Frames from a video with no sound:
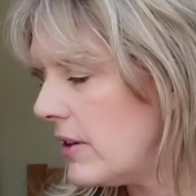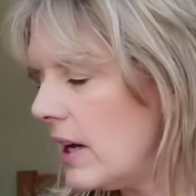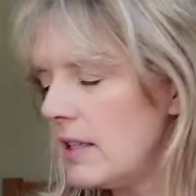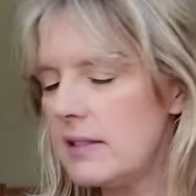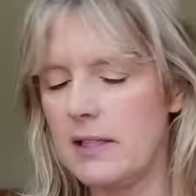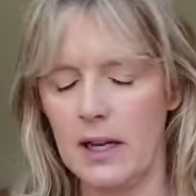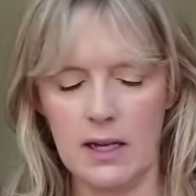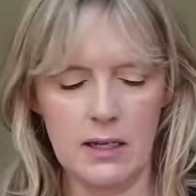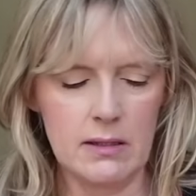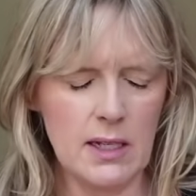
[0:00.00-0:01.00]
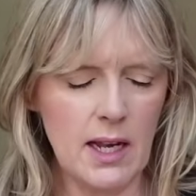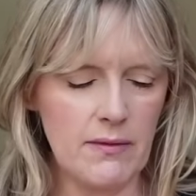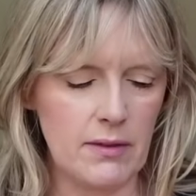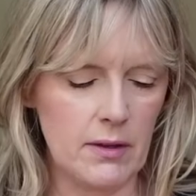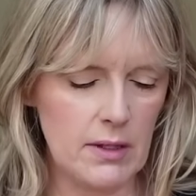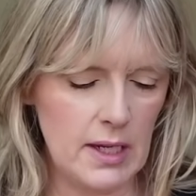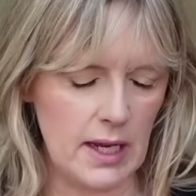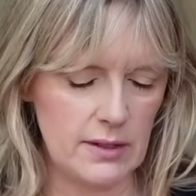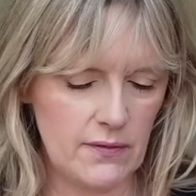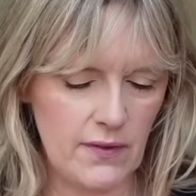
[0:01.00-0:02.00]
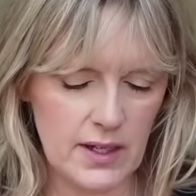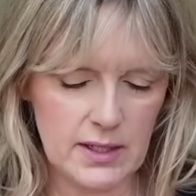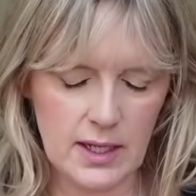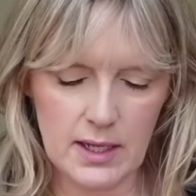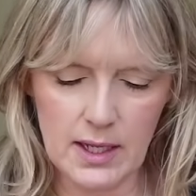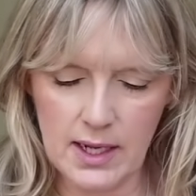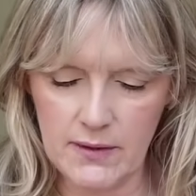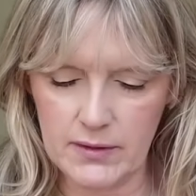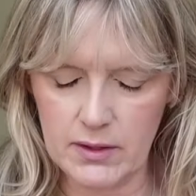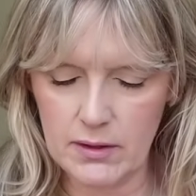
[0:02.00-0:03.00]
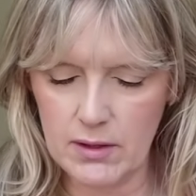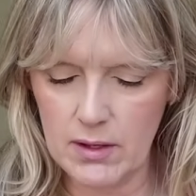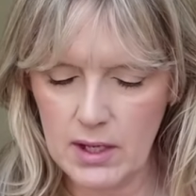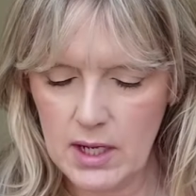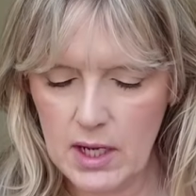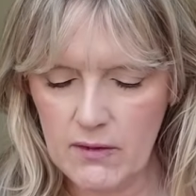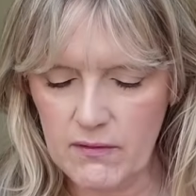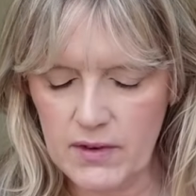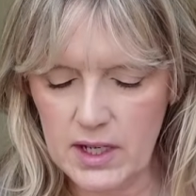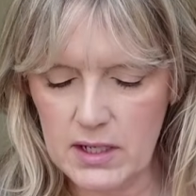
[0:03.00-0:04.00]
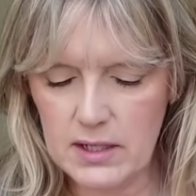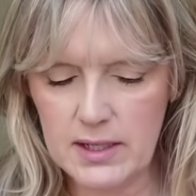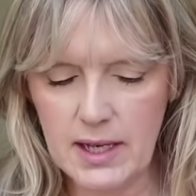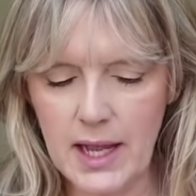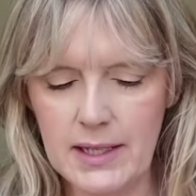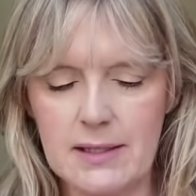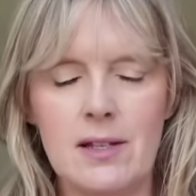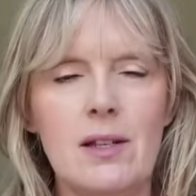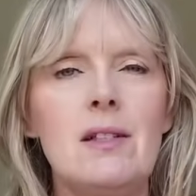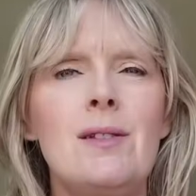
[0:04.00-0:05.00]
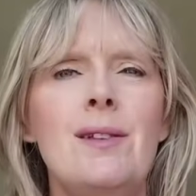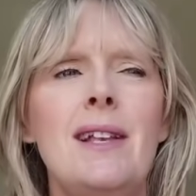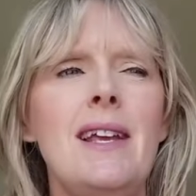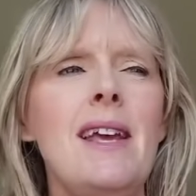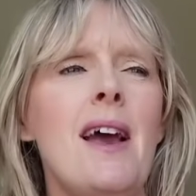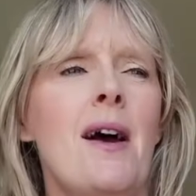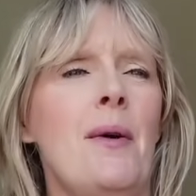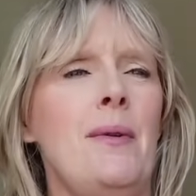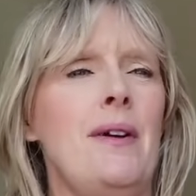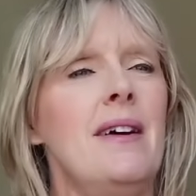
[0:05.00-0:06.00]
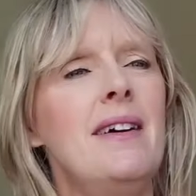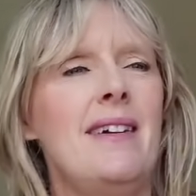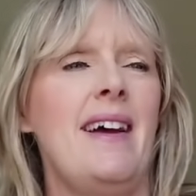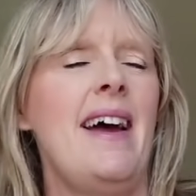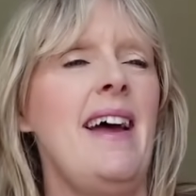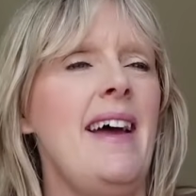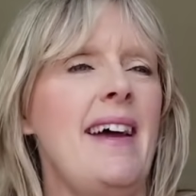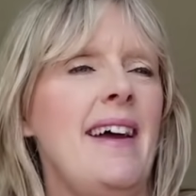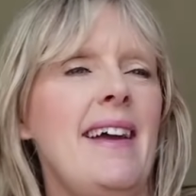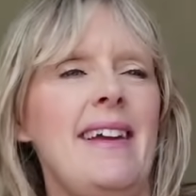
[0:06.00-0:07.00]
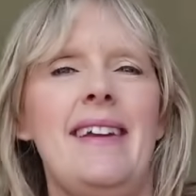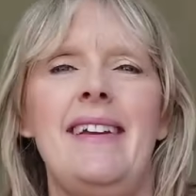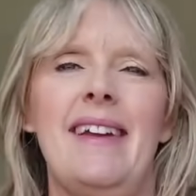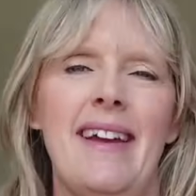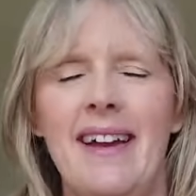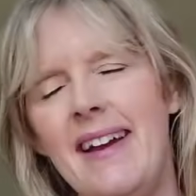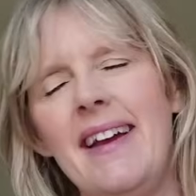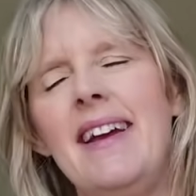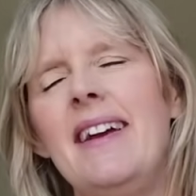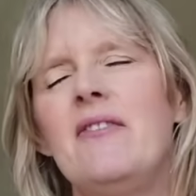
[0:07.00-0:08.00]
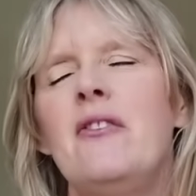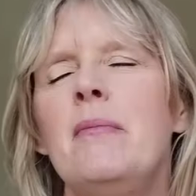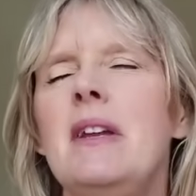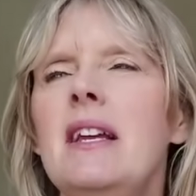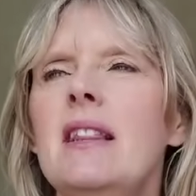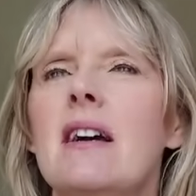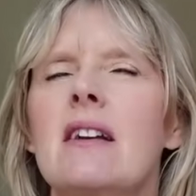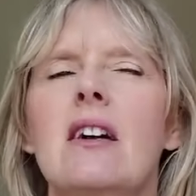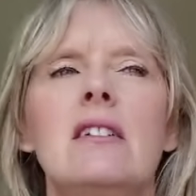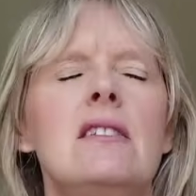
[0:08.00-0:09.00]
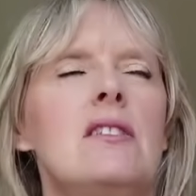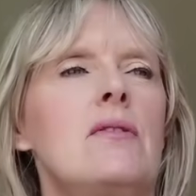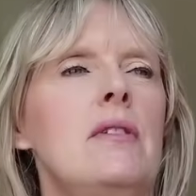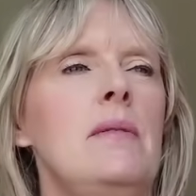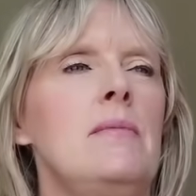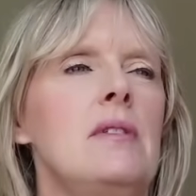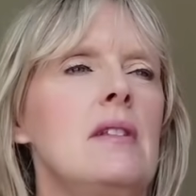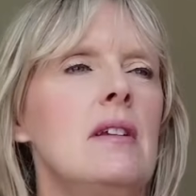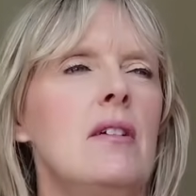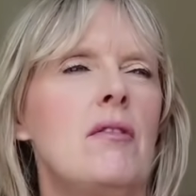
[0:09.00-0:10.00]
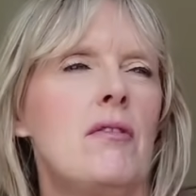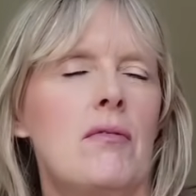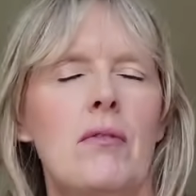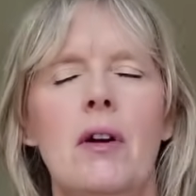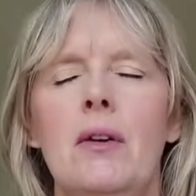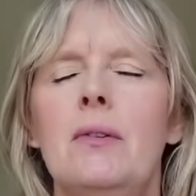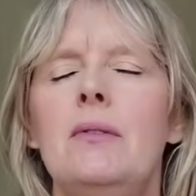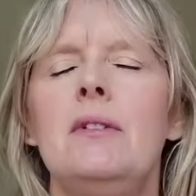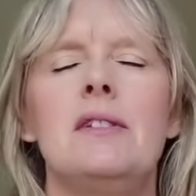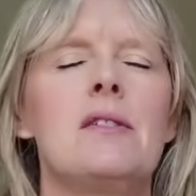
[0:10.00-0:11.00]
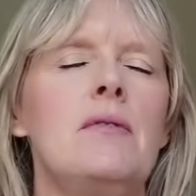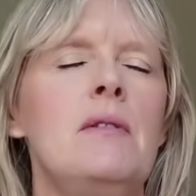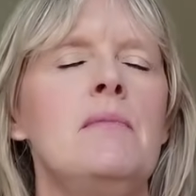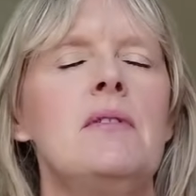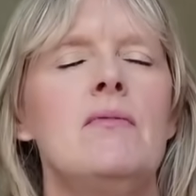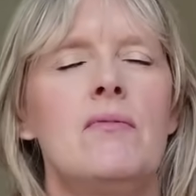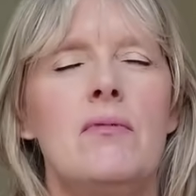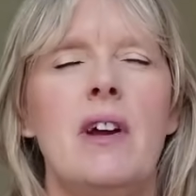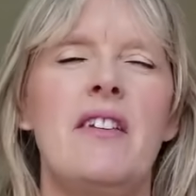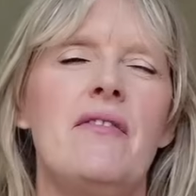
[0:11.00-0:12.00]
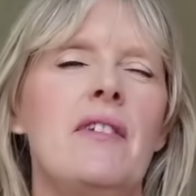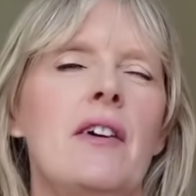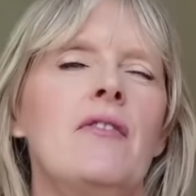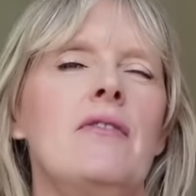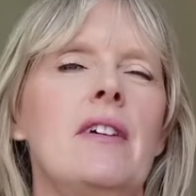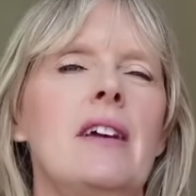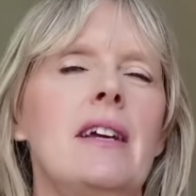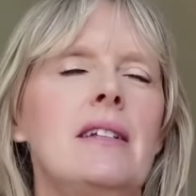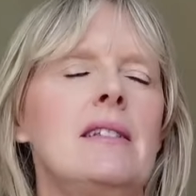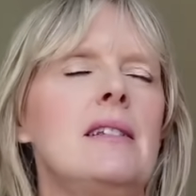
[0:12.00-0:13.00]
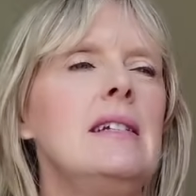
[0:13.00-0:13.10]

Thursday the 11th. Yes, Thursday the 11th, Venus enters Leo. Hey, hey. For me, that kind of screams throne, it screams red velvet,